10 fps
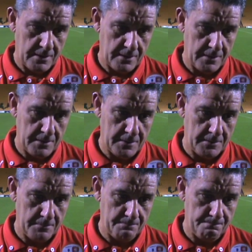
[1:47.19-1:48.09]

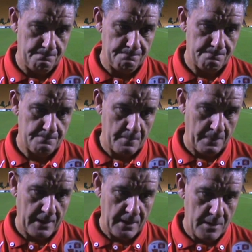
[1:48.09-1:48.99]
Um,
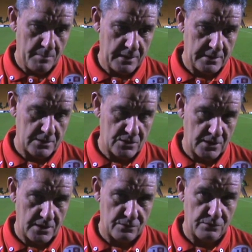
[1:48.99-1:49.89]
but it doesn't
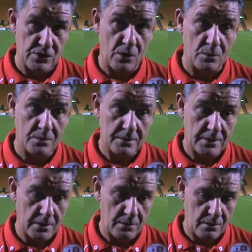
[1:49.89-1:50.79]
change the result.
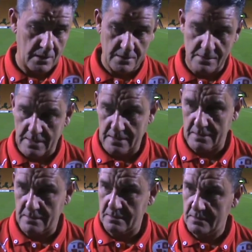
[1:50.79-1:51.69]
You know, I can stand
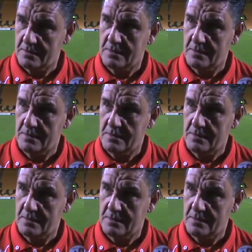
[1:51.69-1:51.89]
here